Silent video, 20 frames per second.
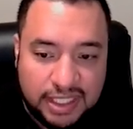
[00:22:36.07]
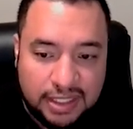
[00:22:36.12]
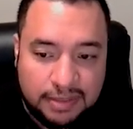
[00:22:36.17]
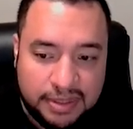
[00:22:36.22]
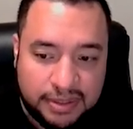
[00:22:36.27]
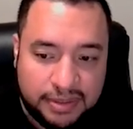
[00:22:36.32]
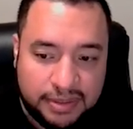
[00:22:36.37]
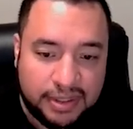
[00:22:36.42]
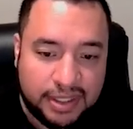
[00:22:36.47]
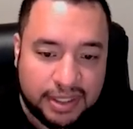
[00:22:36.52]

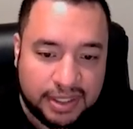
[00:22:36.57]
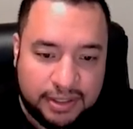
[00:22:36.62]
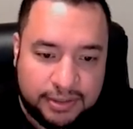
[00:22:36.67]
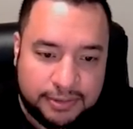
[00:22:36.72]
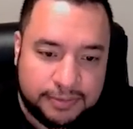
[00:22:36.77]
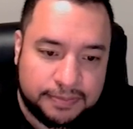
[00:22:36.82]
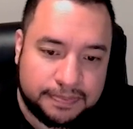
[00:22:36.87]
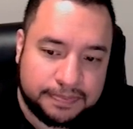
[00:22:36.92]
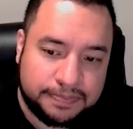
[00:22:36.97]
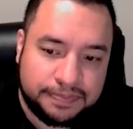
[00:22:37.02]
email
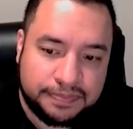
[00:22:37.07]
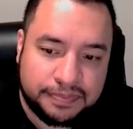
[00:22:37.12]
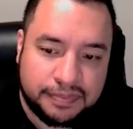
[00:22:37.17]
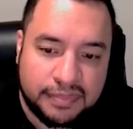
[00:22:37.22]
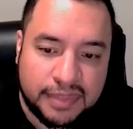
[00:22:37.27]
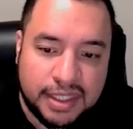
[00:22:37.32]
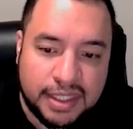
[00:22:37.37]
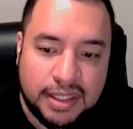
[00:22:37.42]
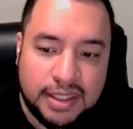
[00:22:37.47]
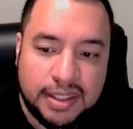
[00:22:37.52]
account.
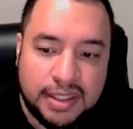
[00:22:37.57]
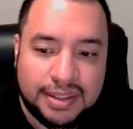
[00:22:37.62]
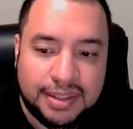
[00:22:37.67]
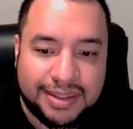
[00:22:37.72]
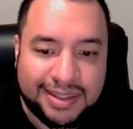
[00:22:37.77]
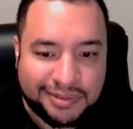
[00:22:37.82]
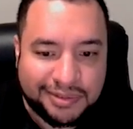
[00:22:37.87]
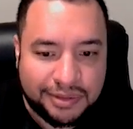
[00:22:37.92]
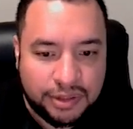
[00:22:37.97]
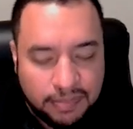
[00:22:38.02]

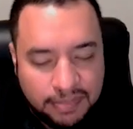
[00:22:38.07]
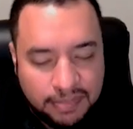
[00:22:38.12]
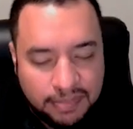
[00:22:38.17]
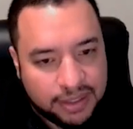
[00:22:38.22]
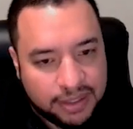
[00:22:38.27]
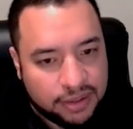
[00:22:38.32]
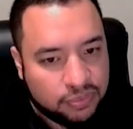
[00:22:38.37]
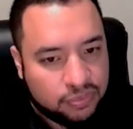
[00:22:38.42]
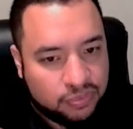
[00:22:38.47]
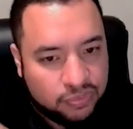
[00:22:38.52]
Now, no
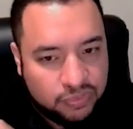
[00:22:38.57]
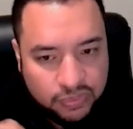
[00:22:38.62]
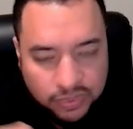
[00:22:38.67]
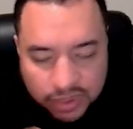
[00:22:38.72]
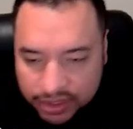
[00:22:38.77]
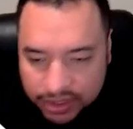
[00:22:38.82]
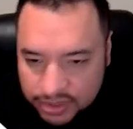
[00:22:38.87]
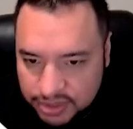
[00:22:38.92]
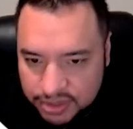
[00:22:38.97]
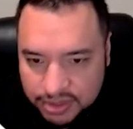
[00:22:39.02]
matter
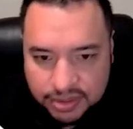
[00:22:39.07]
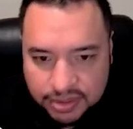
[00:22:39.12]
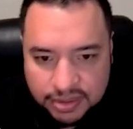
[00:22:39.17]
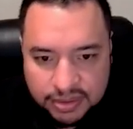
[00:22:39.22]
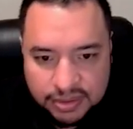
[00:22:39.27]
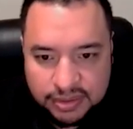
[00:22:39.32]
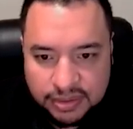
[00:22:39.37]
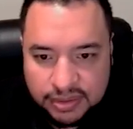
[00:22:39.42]
which